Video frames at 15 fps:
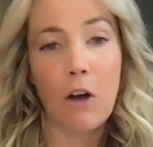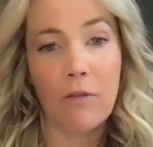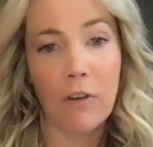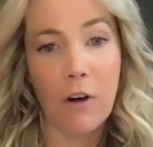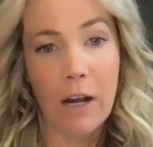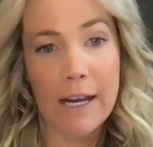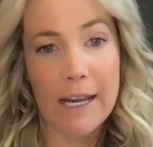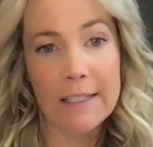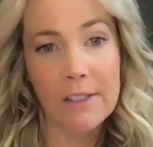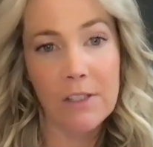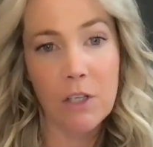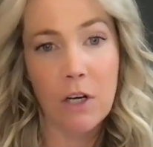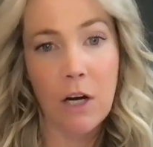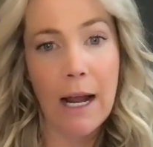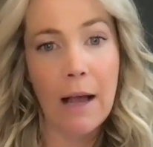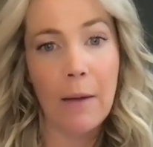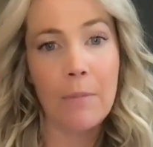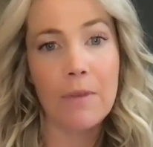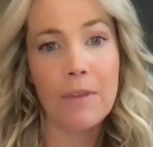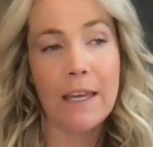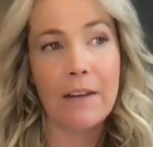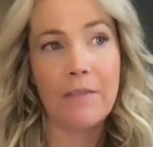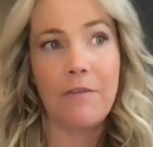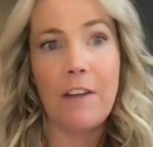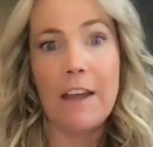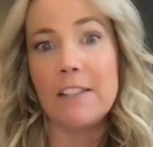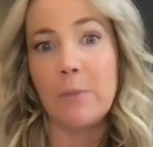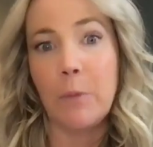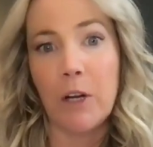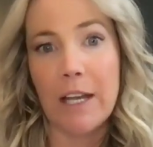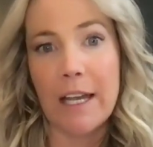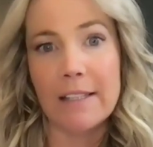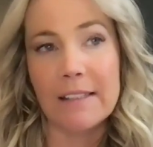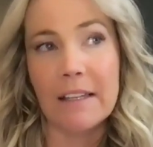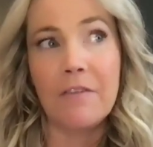over on Instagram than Facebook is.